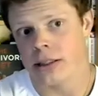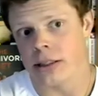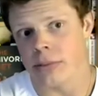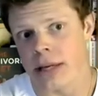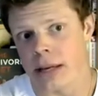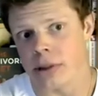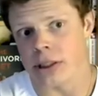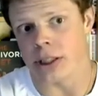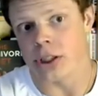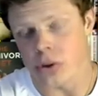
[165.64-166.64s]

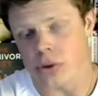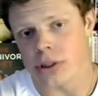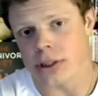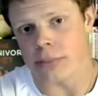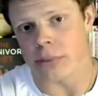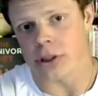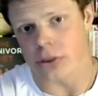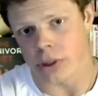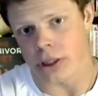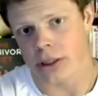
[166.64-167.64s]

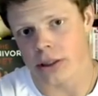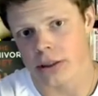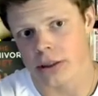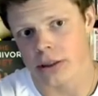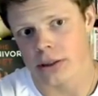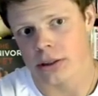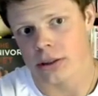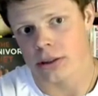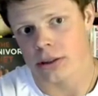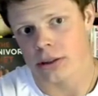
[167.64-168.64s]

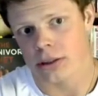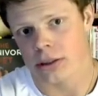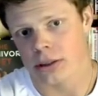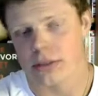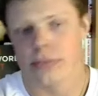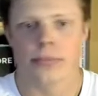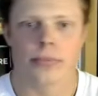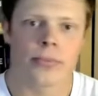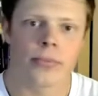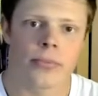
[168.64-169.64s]

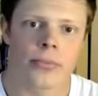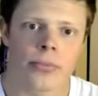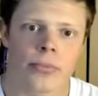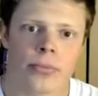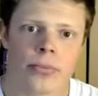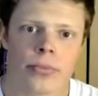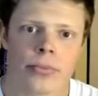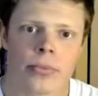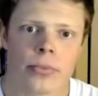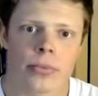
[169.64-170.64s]

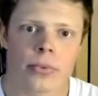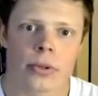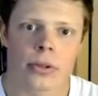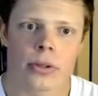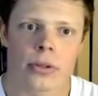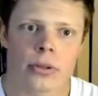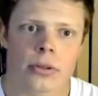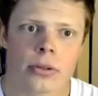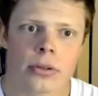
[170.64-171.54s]
(silent)